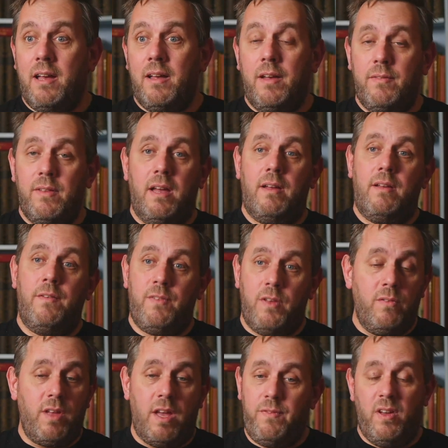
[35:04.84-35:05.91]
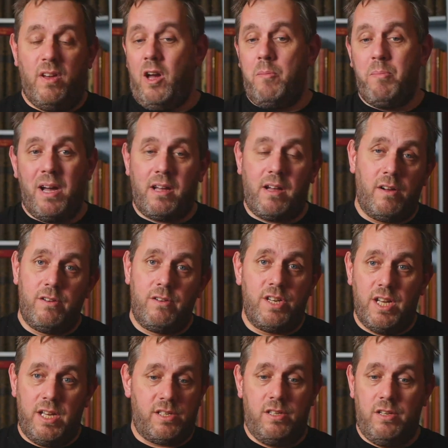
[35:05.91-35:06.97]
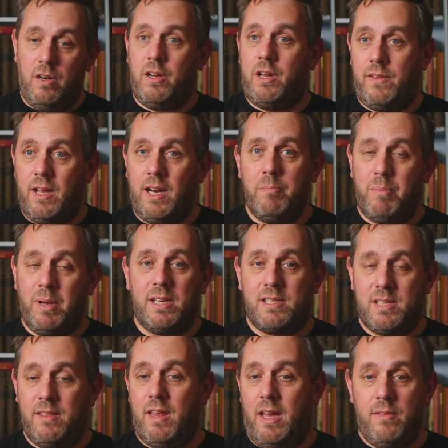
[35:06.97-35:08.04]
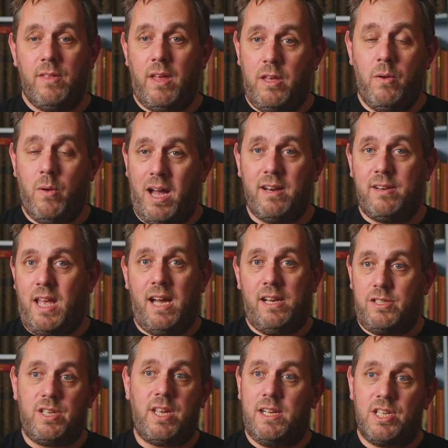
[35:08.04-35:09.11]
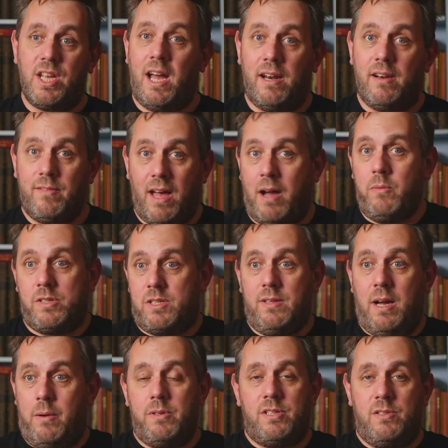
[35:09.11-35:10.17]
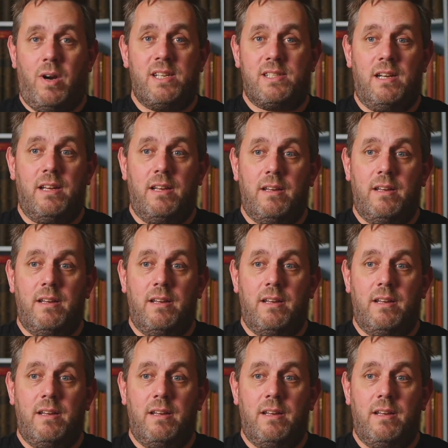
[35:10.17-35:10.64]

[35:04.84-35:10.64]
Yeah. If you go back 100 years and you look at the Olympics, then that you had catch as catch can. That was the wrestling.